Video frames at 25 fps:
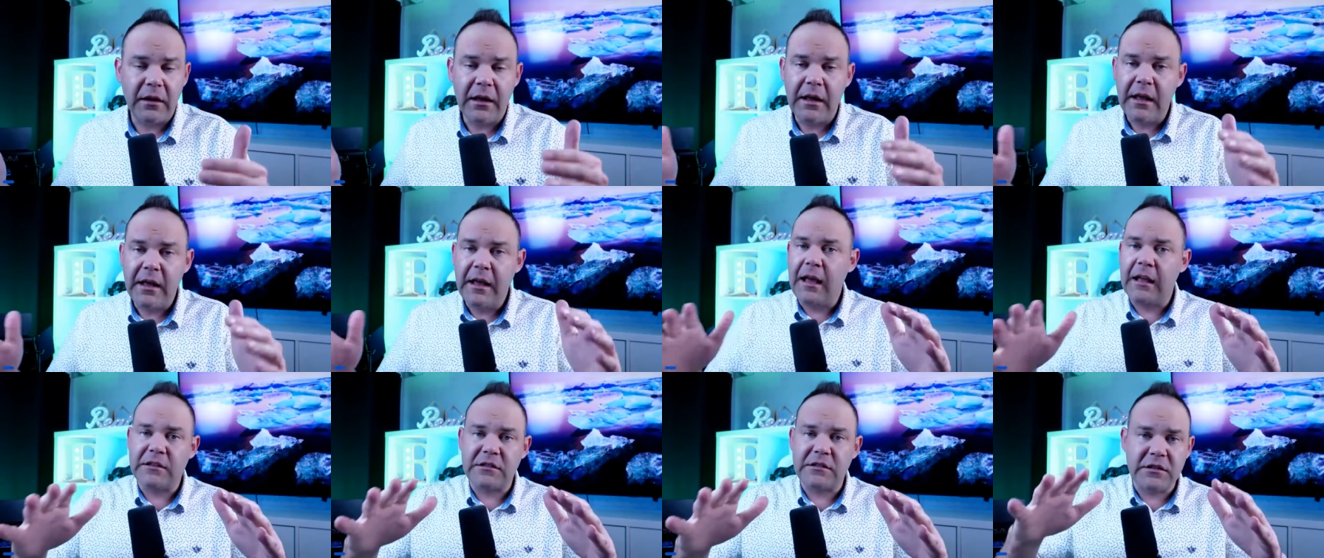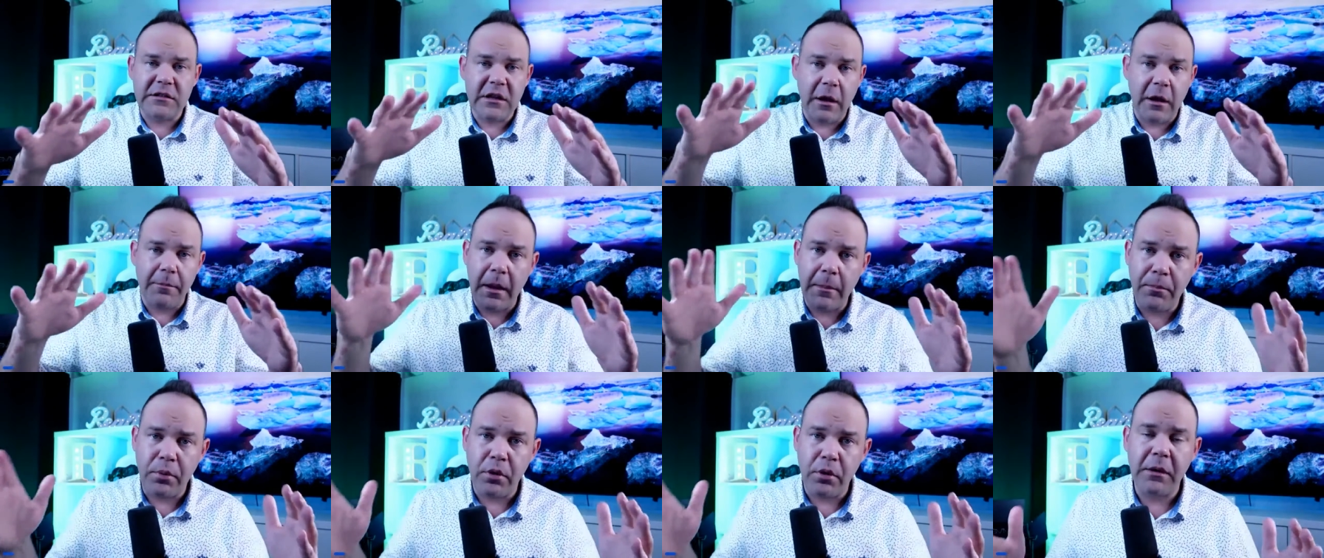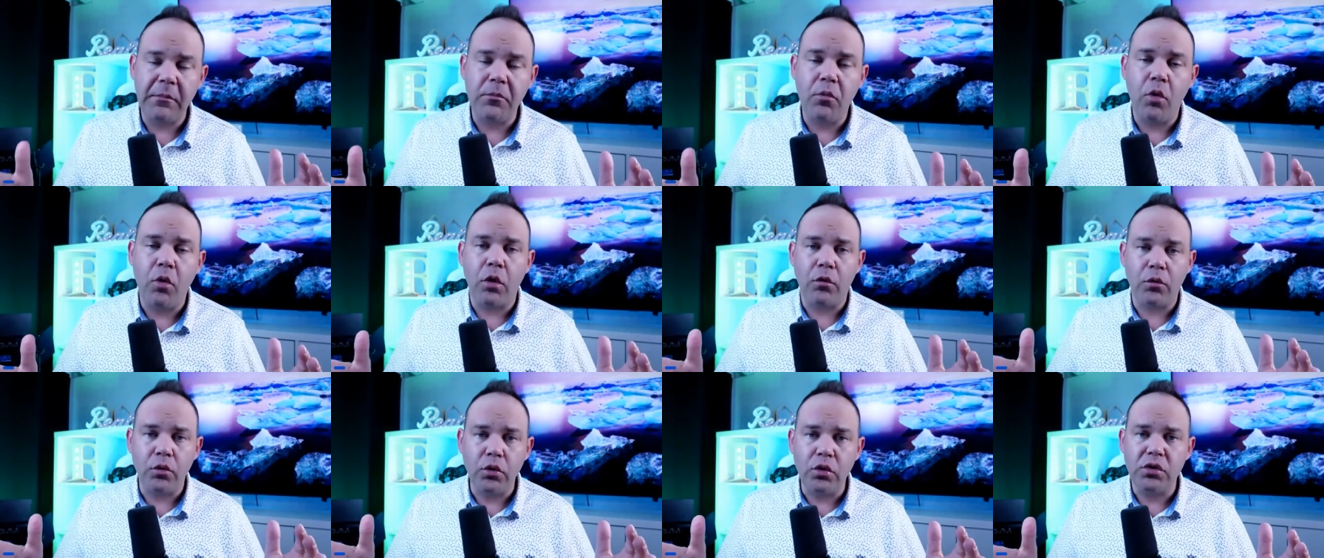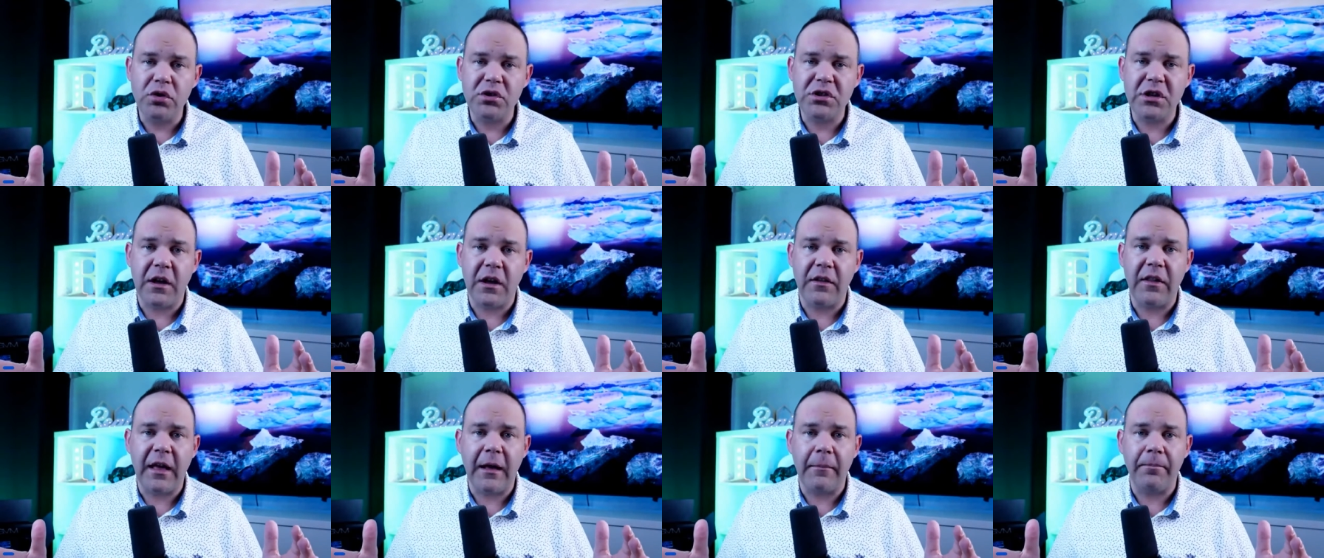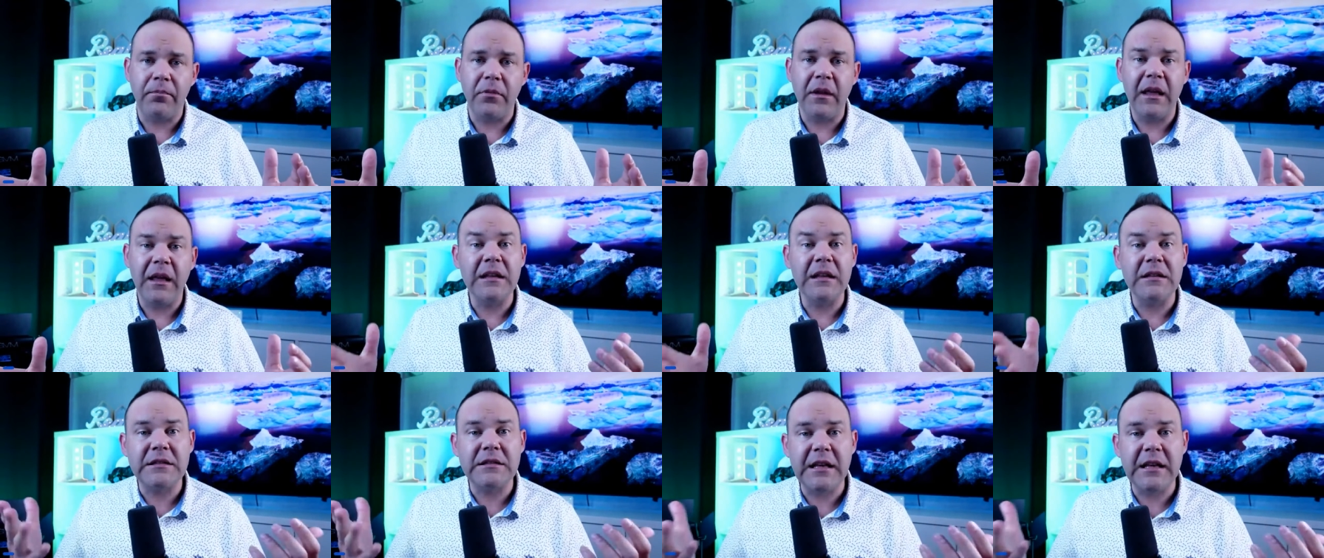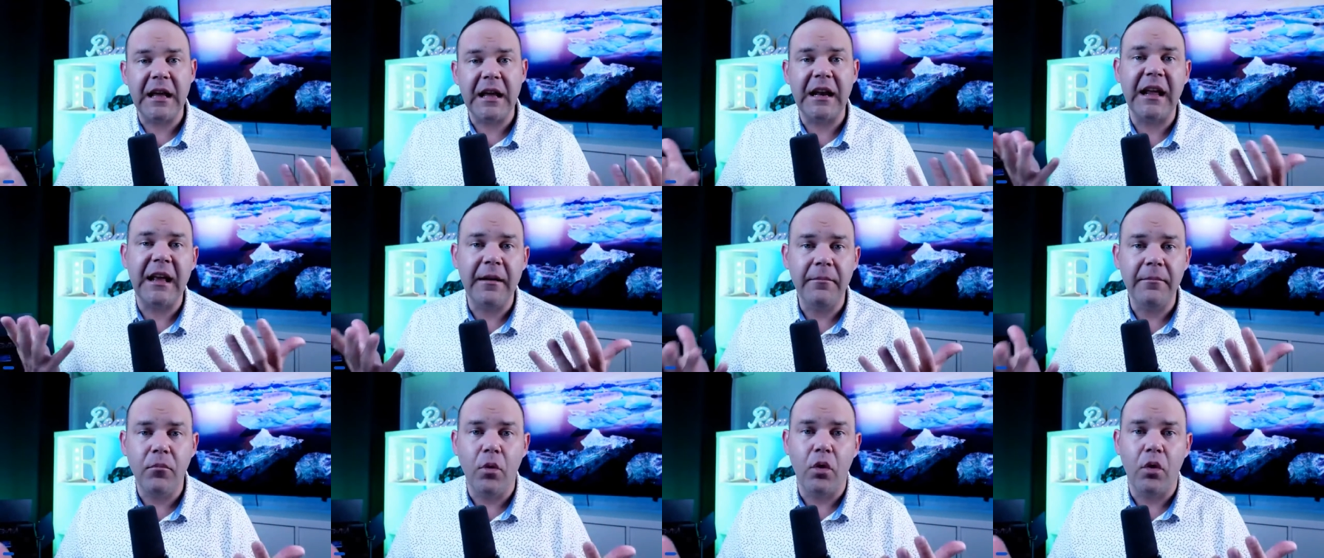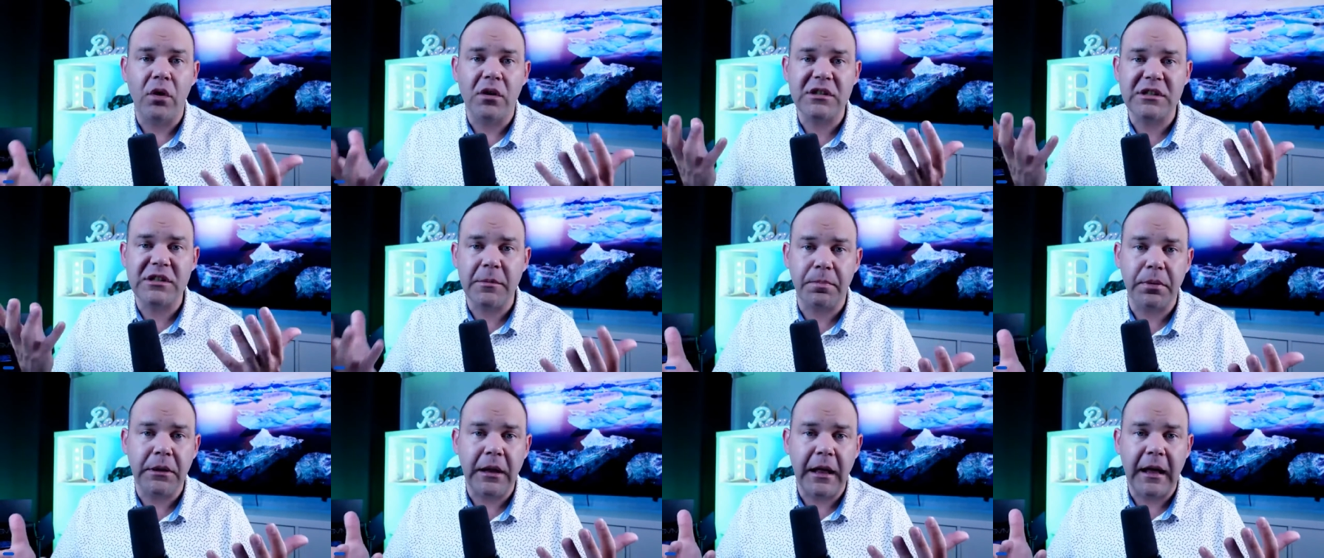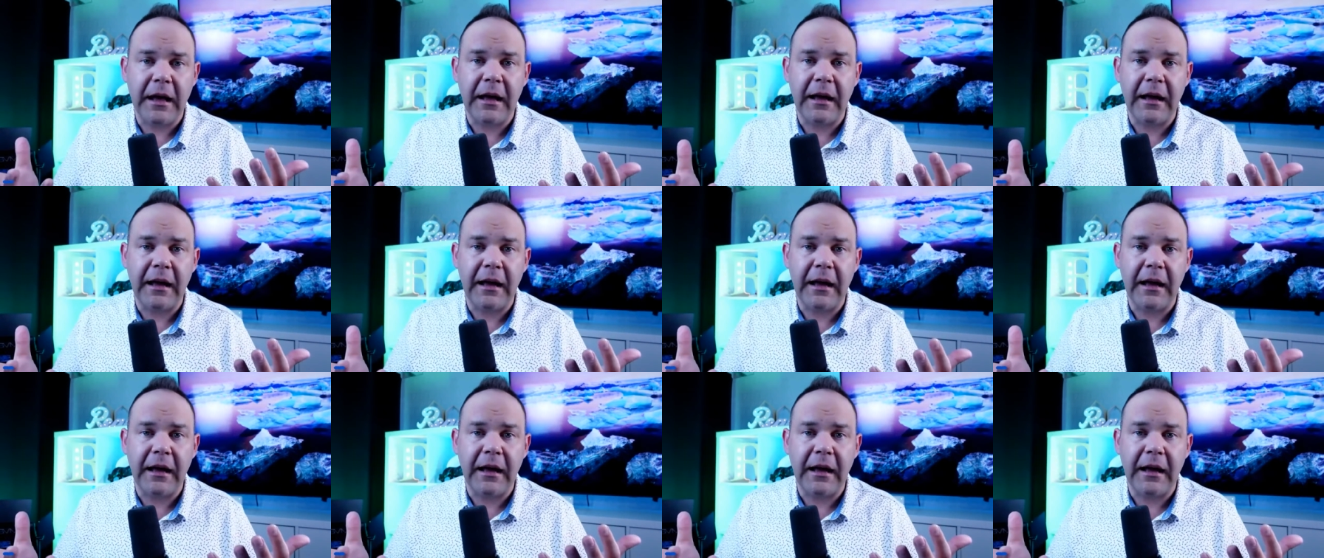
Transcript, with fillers: It's not by putting more rules on them, it's getting more supply.